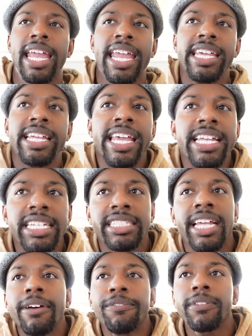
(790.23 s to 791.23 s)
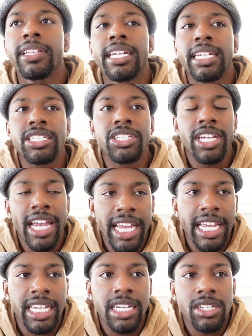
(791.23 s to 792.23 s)
It definitely
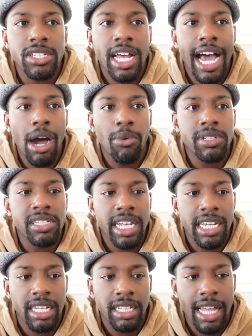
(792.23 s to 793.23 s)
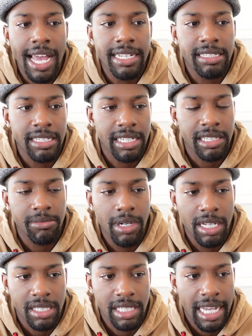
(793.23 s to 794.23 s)
changed, I would say, in the last 6
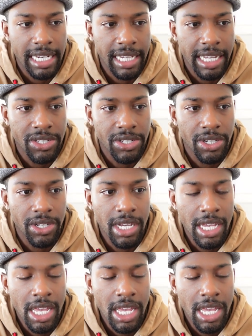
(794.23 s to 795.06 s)
months in that nature